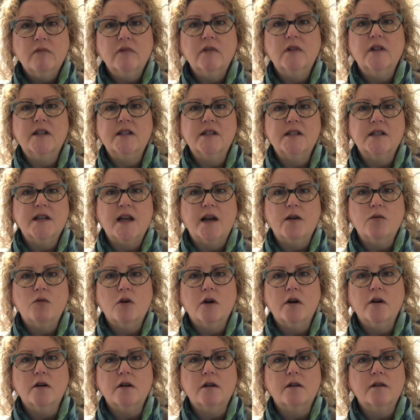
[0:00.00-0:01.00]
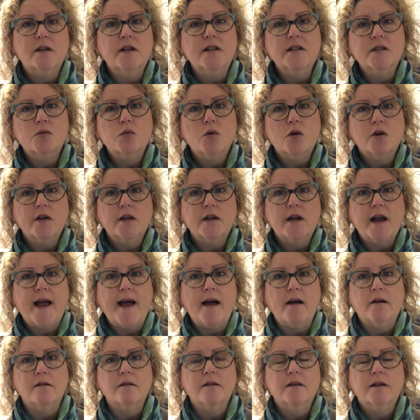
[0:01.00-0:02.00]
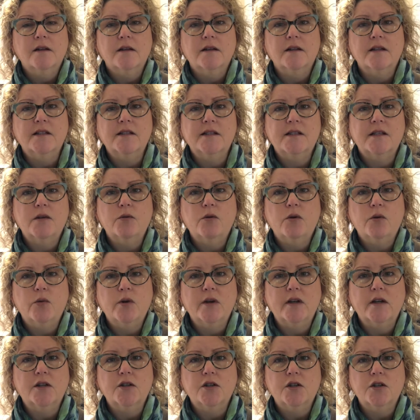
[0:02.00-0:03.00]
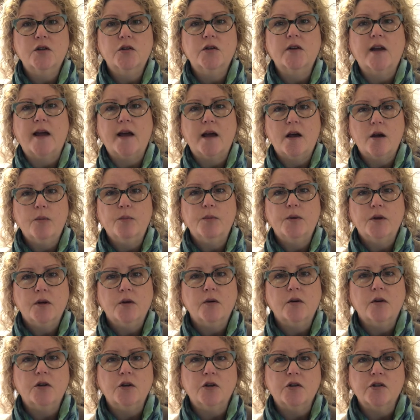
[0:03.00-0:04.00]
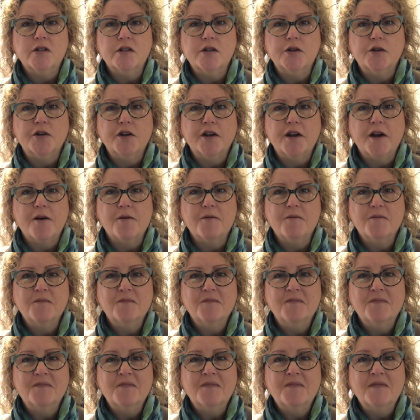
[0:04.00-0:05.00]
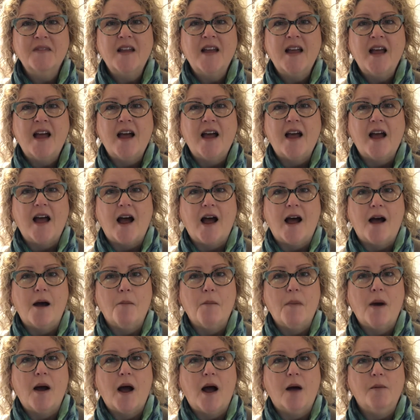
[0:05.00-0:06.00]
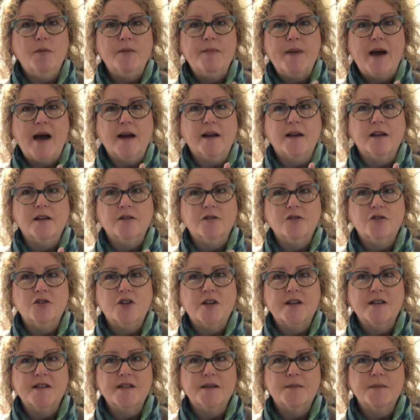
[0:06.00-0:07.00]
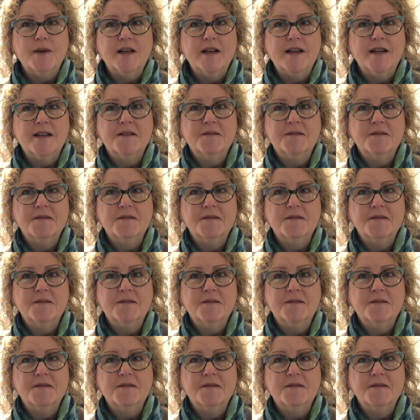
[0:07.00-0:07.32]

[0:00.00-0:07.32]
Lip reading: Let's network. Let's work it out. Let's see what we can do to help you in your studio. I'll be back in just a minute.